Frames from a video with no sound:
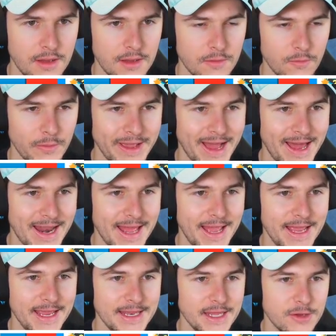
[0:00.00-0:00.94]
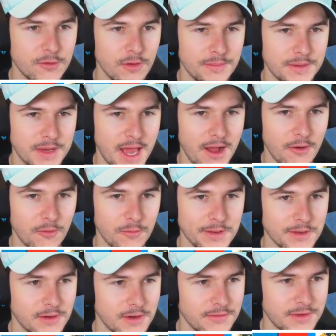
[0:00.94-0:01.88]
We got eight equipped now. We
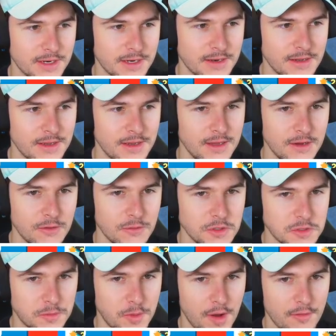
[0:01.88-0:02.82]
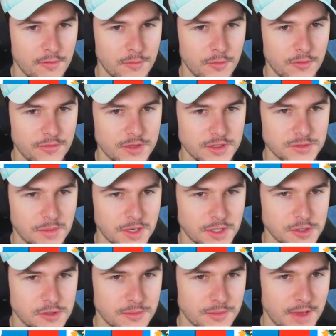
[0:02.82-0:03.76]
don't even, we should probably remove this
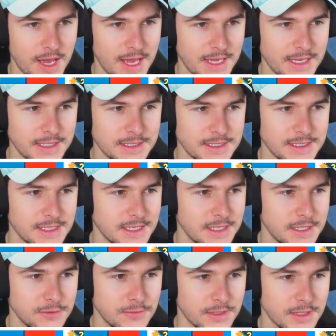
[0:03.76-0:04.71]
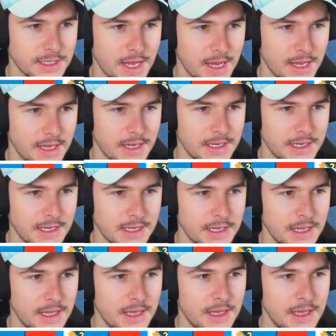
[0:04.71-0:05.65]
mushroom guy. He's, he's really not cutting it.
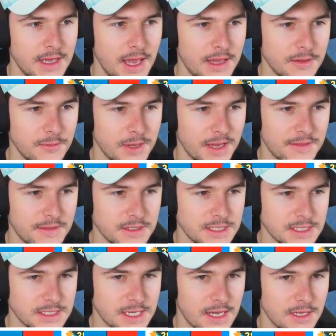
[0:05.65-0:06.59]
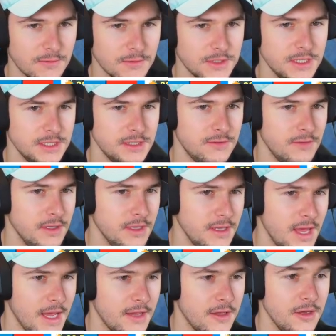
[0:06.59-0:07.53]
And then we got this exotic, which isn't really
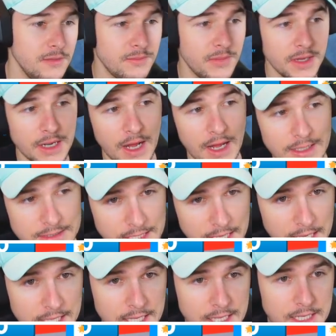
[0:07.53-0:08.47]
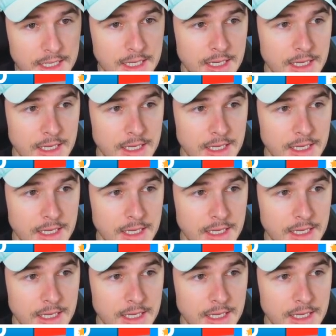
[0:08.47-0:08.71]
that good, but I'll take it.